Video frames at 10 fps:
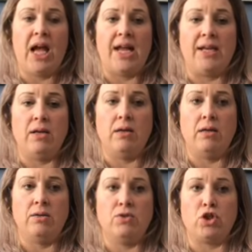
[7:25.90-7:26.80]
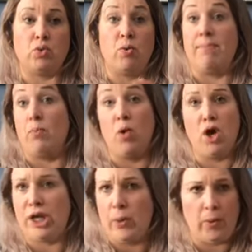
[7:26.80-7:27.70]
it just
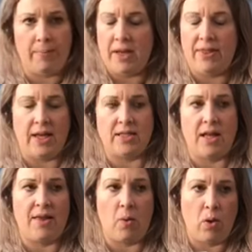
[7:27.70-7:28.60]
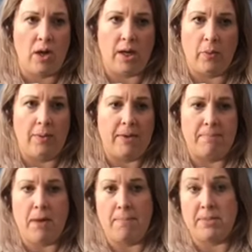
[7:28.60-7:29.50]
working women and things like that. Working
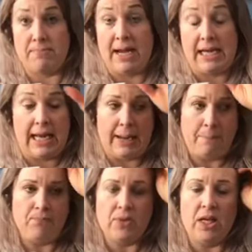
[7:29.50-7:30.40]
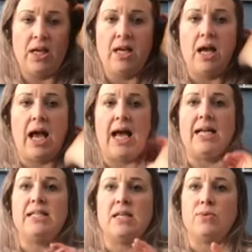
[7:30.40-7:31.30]
women, mums mainly,
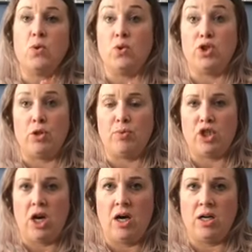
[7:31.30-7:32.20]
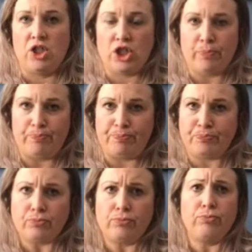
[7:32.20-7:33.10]
and it was called Supercharged.
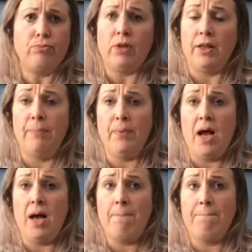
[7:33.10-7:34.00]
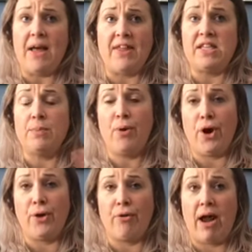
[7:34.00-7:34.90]
And they did a
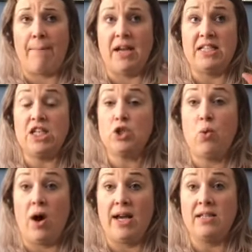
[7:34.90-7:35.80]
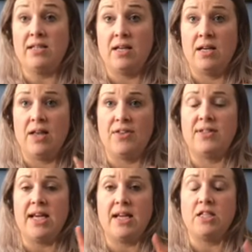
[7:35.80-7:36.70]
program, and I did it twice. And the
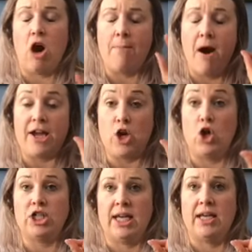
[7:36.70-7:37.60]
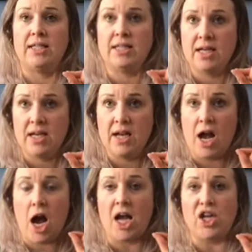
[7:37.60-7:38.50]
second time, I got it.
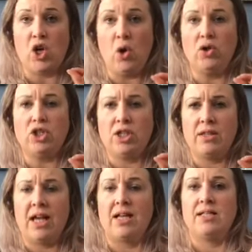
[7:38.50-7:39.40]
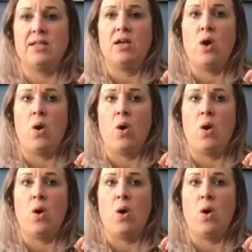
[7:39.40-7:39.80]
I got that